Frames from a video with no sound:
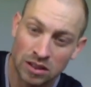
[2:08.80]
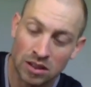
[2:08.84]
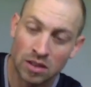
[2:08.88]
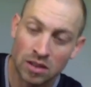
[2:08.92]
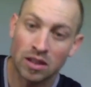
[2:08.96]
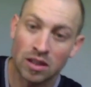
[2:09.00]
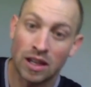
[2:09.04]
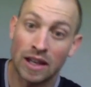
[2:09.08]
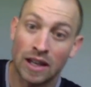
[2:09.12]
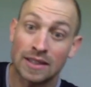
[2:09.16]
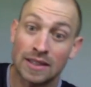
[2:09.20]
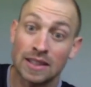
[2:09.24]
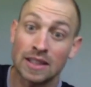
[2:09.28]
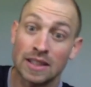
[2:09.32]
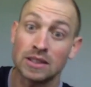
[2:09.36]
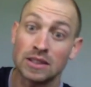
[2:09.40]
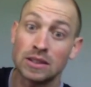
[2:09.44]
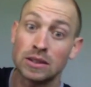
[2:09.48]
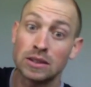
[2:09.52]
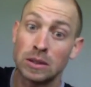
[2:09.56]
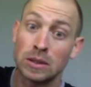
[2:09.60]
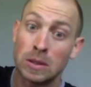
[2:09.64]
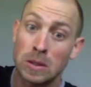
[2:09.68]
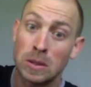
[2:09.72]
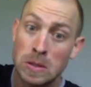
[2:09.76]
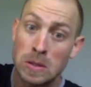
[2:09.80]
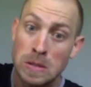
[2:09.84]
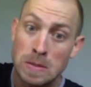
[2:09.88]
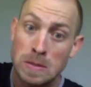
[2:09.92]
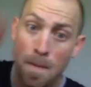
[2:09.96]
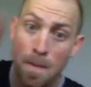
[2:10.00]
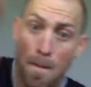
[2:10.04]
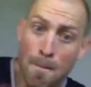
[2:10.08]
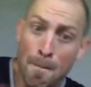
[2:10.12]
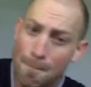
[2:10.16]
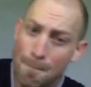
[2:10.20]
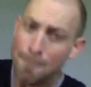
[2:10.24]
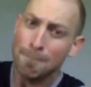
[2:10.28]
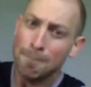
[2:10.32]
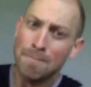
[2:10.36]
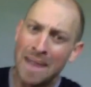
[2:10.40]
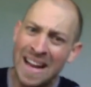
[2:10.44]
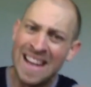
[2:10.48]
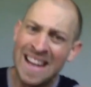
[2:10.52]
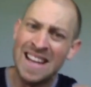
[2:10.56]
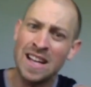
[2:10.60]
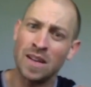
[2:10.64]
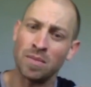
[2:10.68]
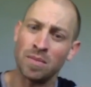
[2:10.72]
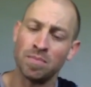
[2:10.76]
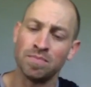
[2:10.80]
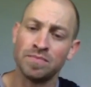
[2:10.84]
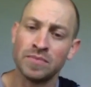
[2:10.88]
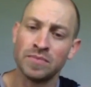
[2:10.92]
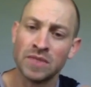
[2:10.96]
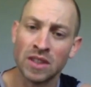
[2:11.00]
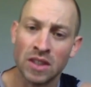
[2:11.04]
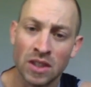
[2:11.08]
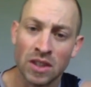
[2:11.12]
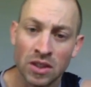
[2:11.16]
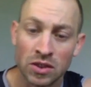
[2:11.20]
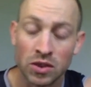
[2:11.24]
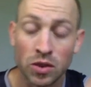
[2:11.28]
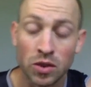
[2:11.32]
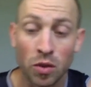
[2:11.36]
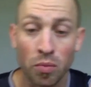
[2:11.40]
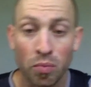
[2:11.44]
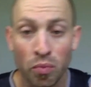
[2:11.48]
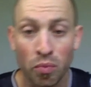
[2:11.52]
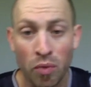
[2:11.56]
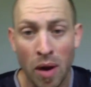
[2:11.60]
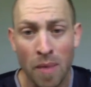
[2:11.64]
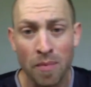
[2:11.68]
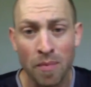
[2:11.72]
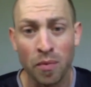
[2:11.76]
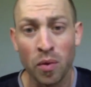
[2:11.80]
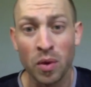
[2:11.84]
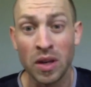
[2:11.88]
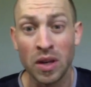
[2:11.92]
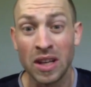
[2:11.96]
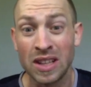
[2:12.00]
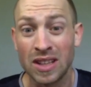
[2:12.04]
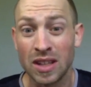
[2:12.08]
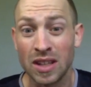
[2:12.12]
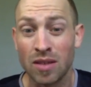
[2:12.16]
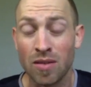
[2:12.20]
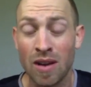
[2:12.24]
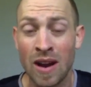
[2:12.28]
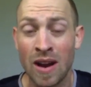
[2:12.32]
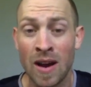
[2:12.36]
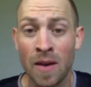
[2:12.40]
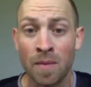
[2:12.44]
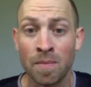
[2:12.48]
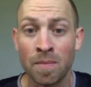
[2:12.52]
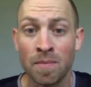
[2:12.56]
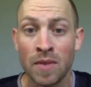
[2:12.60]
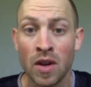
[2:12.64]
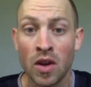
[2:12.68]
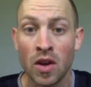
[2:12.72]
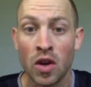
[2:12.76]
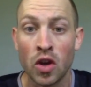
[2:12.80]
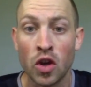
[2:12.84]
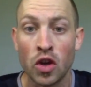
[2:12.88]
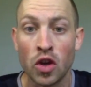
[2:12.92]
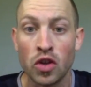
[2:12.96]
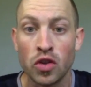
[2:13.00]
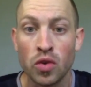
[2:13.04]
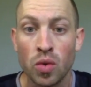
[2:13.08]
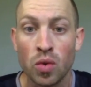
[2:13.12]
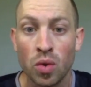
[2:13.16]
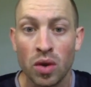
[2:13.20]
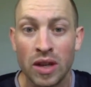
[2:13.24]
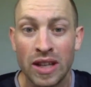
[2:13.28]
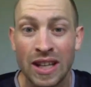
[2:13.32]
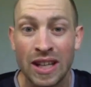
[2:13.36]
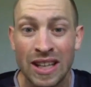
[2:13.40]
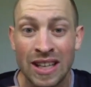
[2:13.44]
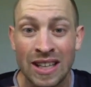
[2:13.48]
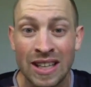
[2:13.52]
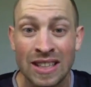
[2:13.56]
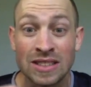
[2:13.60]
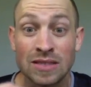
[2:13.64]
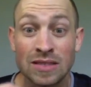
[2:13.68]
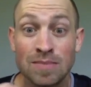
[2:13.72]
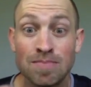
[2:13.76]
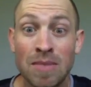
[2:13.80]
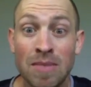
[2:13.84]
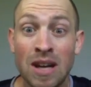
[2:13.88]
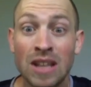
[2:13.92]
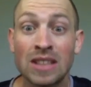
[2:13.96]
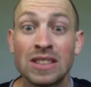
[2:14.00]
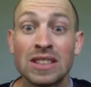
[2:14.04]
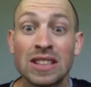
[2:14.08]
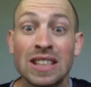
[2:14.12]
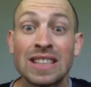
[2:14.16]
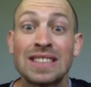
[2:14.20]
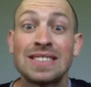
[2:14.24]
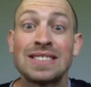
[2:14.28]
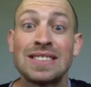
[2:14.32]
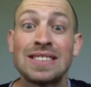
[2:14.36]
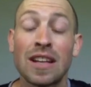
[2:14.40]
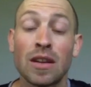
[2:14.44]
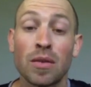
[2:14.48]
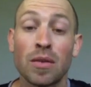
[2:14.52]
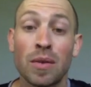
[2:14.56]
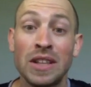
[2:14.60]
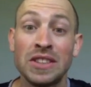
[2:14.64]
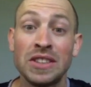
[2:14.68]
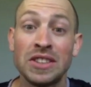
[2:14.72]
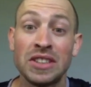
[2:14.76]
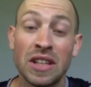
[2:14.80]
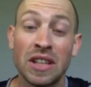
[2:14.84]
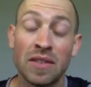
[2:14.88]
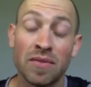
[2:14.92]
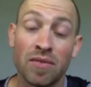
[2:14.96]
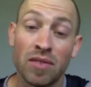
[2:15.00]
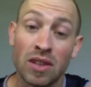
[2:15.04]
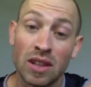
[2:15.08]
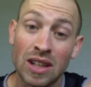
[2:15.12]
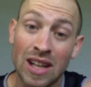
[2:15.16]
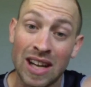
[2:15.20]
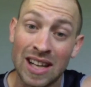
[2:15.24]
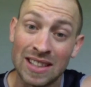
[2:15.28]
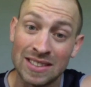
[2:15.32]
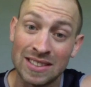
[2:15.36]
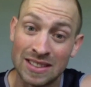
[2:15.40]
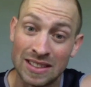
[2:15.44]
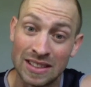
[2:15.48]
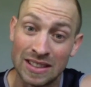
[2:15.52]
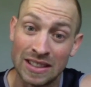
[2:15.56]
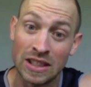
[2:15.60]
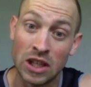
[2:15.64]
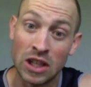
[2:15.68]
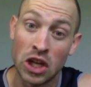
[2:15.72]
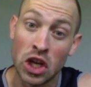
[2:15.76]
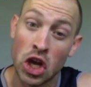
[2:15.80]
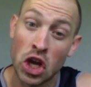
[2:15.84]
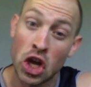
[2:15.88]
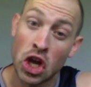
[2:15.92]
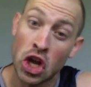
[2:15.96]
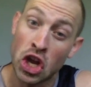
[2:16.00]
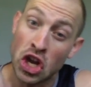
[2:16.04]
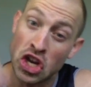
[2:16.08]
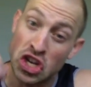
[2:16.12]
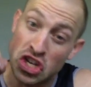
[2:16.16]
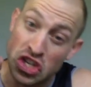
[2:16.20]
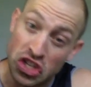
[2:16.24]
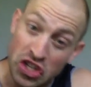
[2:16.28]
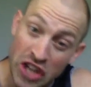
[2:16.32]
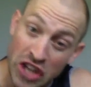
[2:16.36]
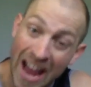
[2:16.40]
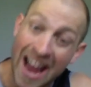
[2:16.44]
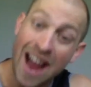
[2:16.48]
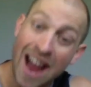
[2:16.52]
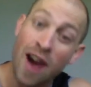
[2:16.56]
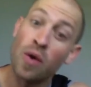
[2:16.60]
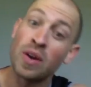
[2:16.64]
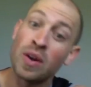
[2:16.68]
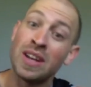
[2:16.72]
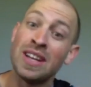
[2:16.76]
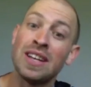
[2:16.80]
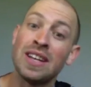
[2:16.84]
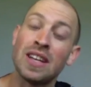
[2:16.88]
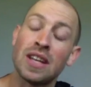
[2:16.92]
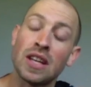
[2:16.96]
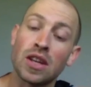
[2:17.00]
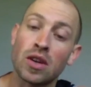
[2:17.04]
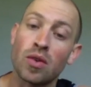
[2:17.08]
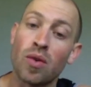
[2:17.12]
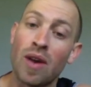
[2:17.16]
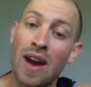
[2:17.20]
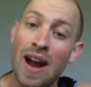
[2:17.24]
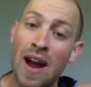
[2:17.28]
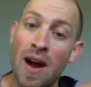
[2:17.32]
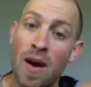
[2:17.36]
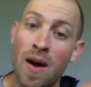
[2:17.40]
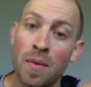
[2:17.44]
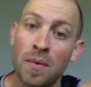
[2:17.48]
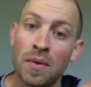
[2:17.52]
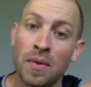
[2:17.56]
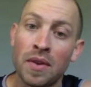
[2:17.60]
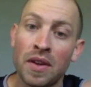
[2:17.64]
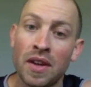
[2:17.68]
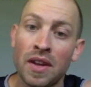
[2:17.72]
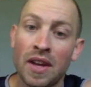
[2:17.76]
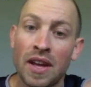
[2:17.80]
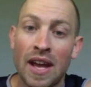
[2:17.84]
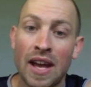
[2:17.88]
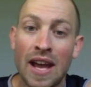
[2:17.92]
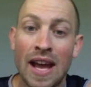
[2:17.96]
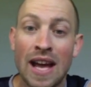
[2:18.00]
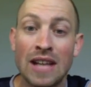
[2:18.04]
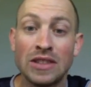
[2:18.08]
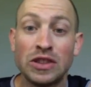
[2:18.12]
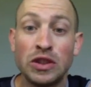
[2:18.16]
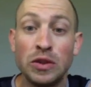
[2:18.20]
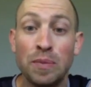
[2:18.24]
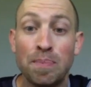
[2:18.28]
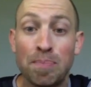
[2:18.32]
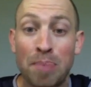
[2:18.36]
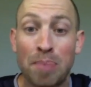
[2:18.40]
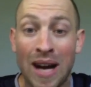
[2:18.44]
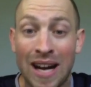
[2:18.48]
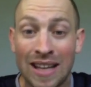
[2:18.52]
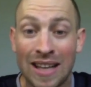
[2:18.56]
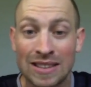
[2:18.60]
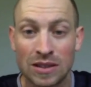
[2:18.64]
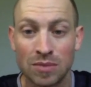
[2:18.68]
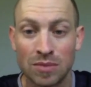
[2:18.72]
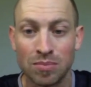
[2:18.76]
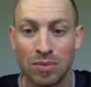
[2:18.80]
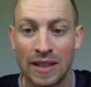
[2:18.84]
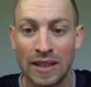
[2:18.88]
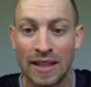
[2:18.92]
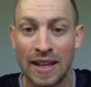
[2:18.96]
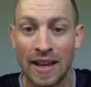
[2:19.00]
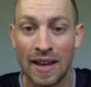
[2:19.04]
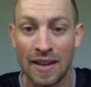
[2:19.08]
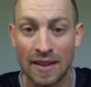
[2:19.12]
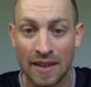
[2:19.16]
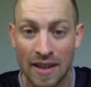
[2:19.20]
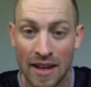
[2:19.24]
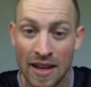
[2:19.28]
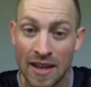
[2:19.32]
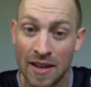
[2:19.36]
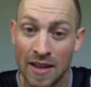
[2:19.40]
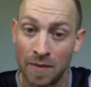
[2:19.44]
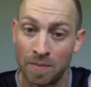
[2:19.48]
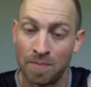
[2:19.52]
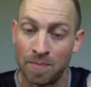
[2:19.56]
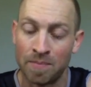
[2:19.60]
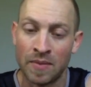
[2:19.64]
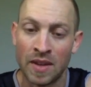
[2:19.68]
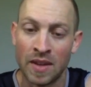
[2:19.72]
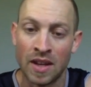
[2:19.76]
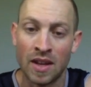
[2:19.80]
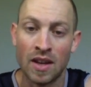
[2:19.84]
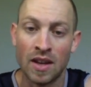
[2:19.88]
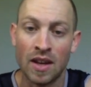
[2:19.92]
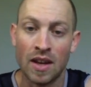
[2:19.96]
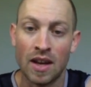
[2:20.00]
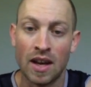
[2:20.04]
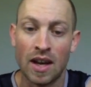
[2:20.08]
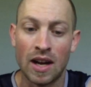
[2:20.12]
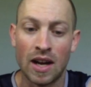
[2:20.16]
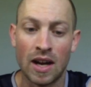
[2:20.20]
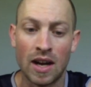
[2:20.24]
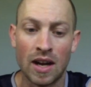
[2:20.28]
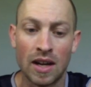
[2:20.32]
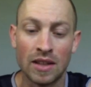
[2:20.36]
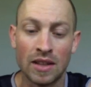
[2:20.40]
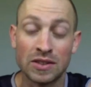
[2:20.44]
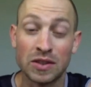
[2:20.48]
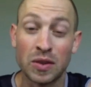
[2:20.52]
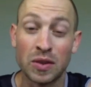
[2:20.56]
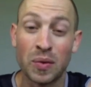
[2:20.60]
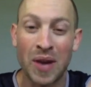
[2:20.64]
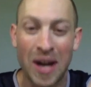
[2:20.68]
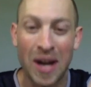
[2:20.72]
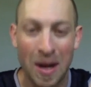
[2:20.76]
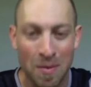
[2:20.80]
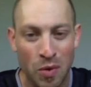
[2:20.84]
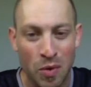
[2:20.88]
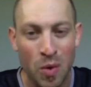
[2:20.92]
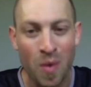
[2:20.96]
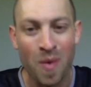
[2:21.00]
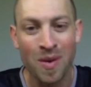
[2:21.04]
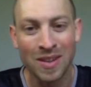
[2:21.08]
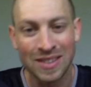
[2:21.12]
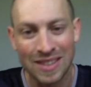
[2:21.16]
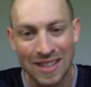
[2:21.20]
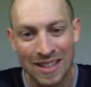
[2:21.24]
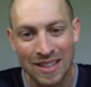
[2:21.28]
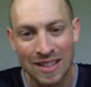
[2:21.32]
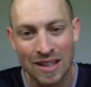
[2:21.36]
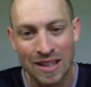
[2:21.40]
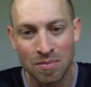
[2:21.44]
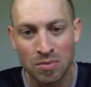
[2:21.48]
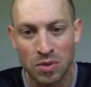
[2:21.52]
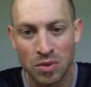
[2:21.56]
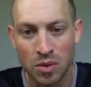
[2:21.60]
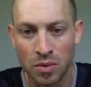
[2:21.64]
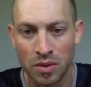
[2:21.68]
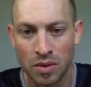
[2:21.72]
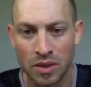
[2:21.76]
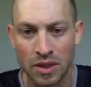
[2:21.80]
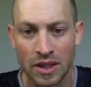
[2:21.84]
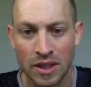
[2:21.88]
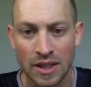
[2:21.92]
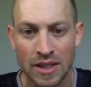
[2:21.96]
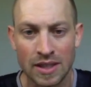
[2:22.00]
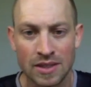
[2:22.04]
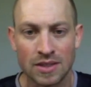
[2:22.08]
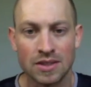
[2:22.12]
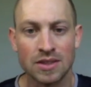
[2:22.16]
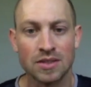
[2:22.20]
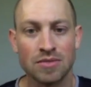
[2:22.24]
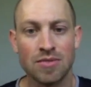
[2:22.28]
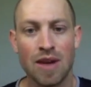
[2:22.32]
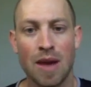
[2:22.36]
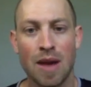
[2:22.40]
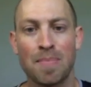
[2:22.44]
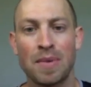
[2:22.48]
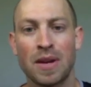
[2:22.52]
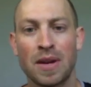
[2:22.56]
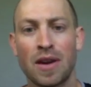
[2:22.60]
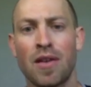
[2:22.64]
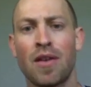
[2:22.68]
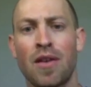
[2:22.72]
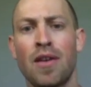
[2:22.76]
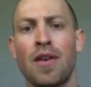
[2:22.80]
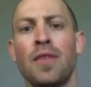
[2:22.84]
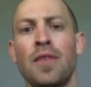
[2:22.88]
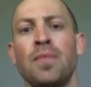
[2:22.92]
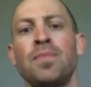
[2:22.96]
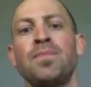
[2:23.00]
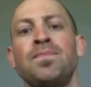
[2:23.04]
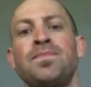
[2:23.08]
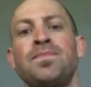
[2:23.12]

like this, bam! So right before you hit the ground, you're getting as much acceleration and velocity down into the ground as you possibly can. And so what I'm going to end up doing is strapping on